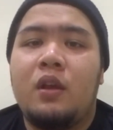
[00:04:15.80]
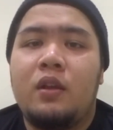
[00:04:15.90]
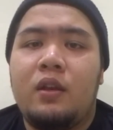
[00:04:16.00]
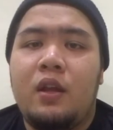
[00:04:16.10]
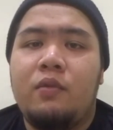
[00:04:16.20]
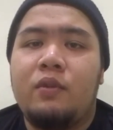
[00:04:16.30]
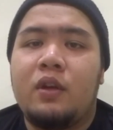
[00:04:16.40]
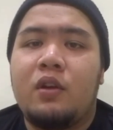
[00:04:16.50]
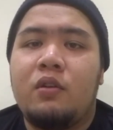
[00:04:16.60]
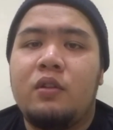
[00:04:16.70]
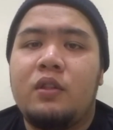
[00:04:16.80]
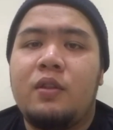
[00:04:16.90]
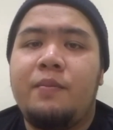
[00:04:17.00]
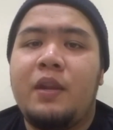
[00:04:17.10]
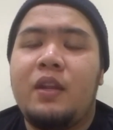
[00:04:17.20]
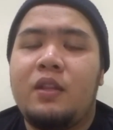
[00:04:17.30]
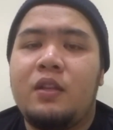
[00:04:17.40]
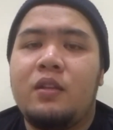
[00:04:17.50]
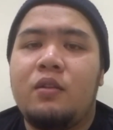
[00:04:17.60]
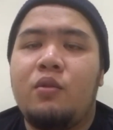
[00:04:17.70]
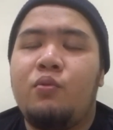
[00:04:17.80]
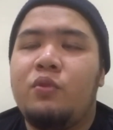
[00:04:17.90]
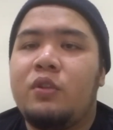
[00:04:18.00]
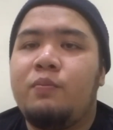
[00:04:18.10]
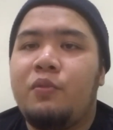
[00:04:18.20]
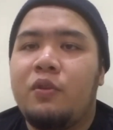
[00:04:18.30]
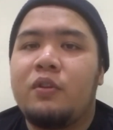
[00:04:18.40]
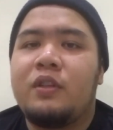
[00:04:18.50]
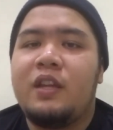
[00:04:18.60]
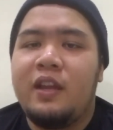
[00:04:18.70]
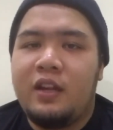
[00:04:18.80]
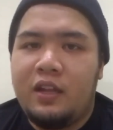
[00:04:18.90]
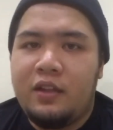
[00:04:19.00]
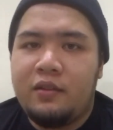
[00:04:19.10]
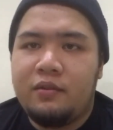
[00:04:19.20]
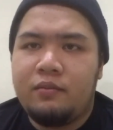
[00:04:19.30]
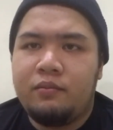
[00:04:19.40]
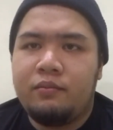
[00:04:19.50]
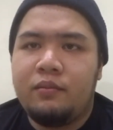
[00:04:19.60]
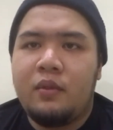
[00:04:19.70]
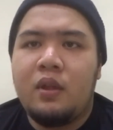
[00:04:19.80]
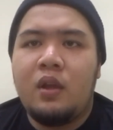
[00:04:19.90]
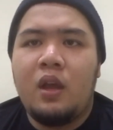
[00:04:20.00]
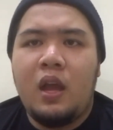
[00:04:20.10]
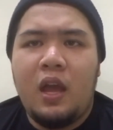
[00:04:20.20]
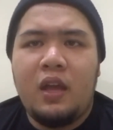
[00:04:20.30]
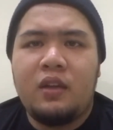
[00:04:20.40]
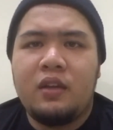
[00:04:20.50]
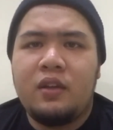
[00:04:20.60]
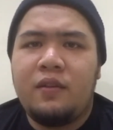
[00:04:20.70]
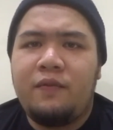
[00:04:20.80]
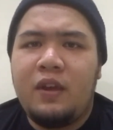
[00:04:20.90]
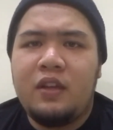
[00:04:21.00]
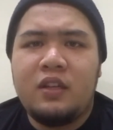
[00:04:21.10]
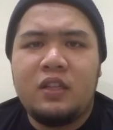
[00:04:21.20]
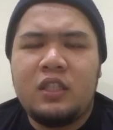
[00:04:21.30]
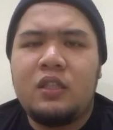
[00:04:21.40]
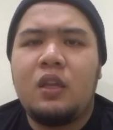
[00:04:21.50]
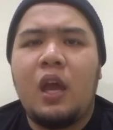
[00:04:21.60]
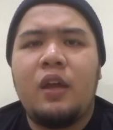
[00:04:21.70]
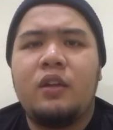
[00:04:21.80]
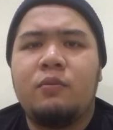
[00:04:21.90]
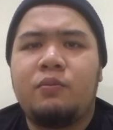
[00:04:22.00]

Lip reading: they were contaminated with pork DNA, and the effect is the